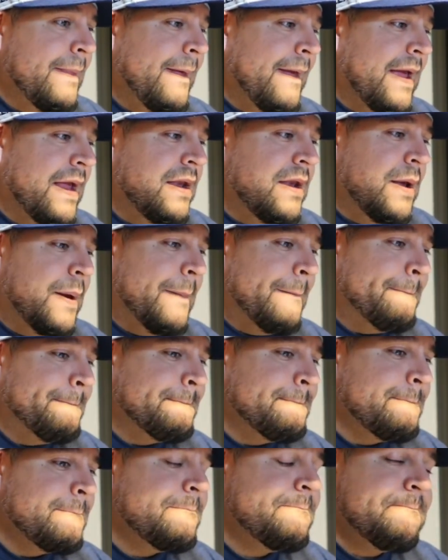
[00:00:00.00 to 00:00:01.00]

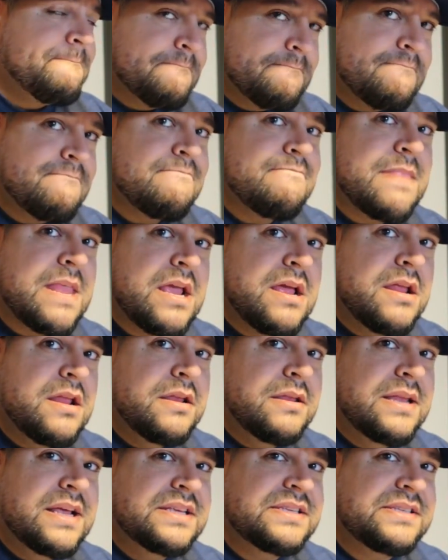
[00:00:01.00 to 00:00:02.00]
And
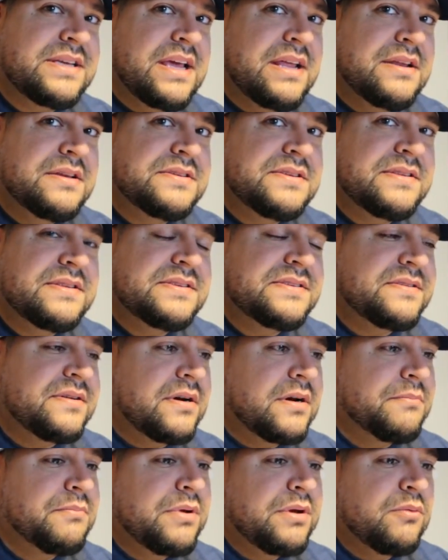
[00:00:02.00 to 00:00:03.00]
let's get into this
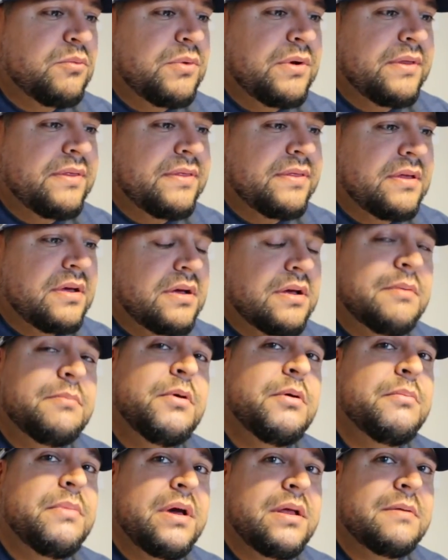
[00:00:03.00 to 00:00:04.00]
tournament with
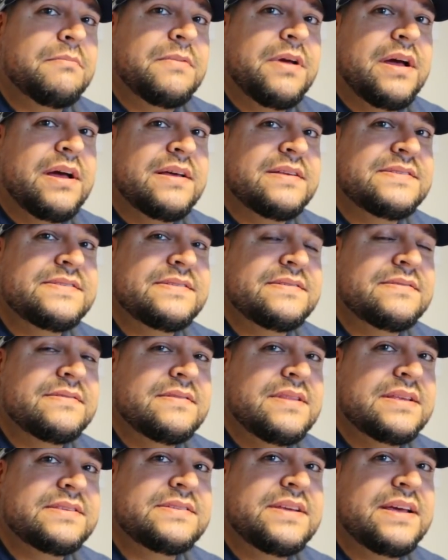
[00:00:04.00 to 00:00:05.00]
momentum, guys.
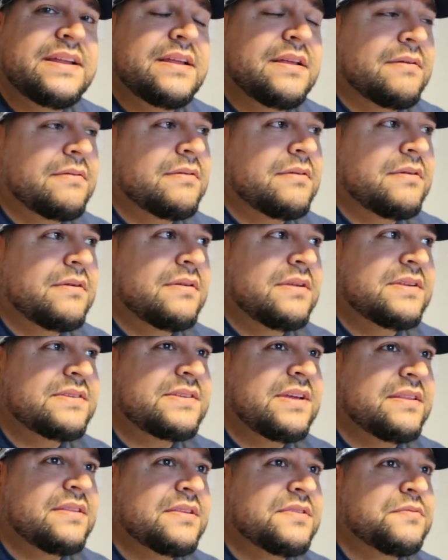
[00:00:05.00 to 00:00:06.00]
Let's get it.
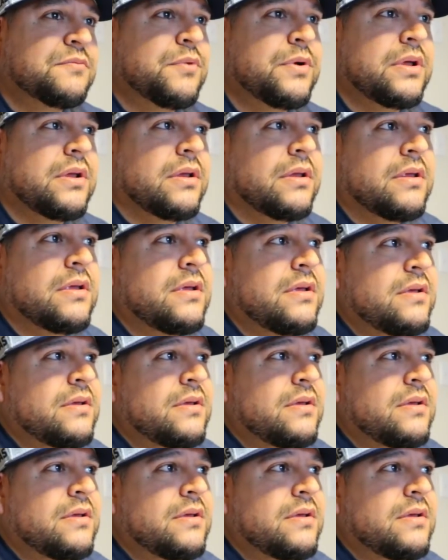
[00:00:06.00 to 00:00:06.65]
Let's get this win.